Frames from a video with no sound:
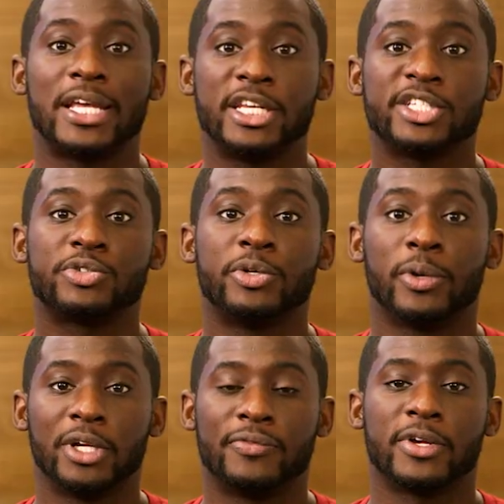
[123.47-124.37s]
industry
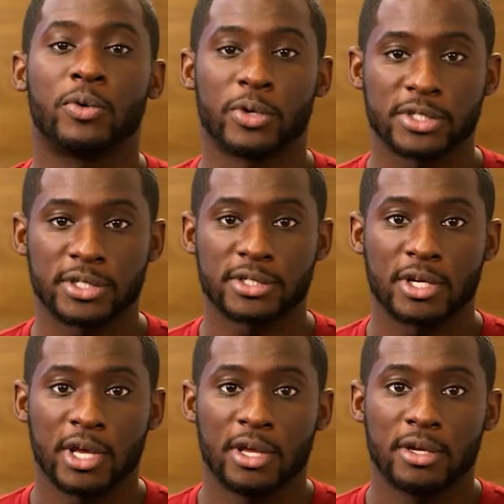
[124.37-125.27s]
relevant courses
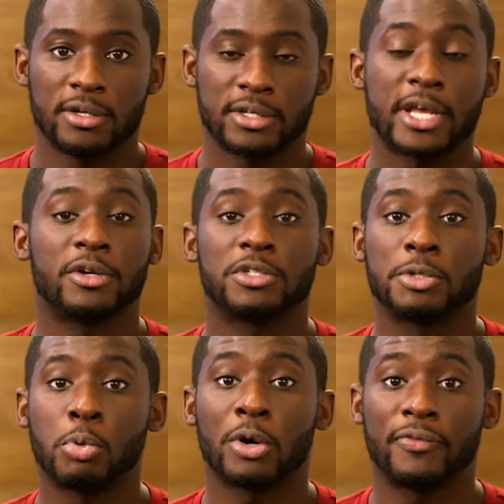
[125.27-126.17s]
technical
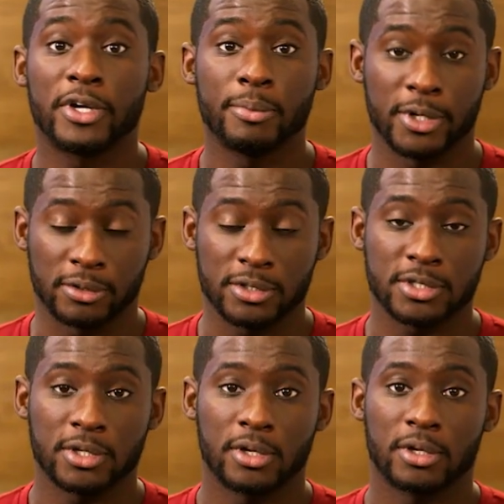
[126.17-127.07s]
support
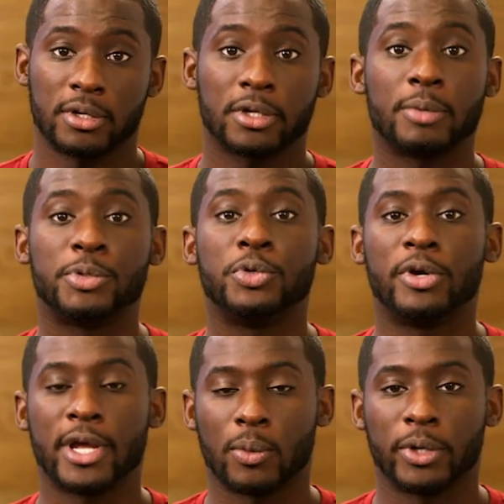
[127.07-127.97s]
fundamentals, computer
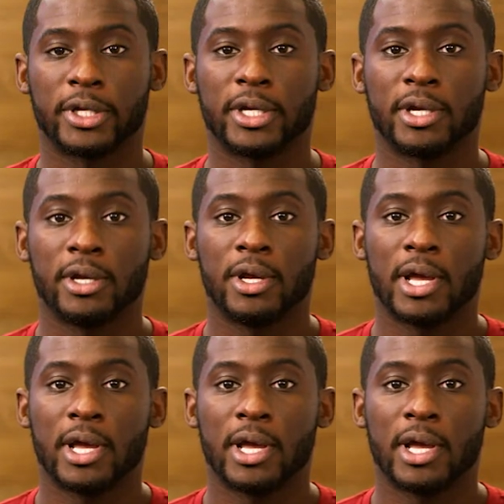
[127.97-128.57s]
networking,